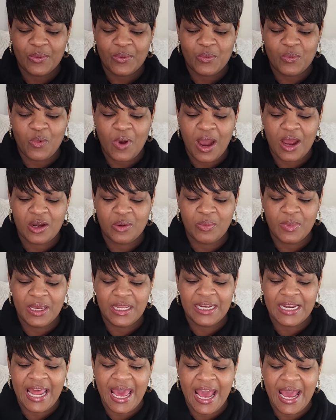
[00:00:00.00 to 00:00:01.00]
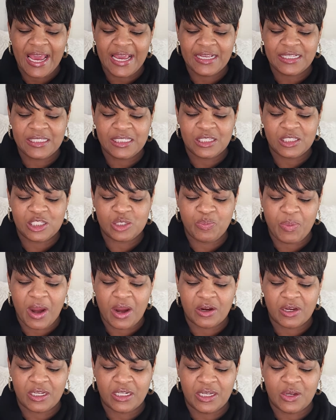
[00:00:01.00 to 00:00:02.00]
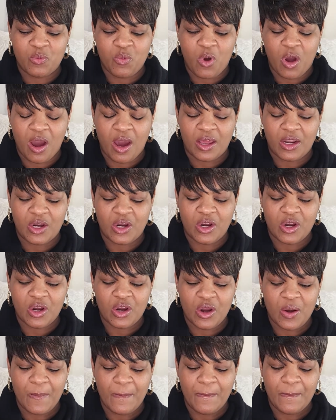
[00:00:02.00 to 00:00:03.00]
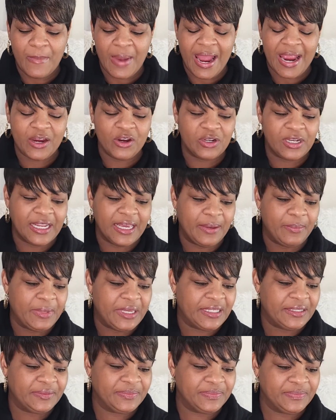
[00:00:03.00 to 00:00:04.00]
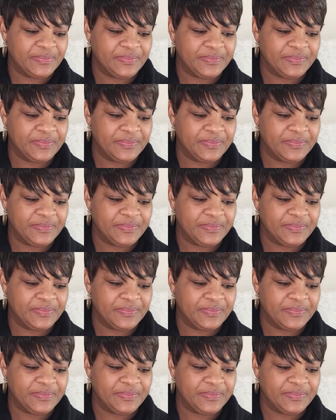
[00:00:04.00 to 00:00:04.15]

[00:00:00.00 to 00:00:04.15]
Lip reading: watermelon ice, sparkling water, Meyer lemon.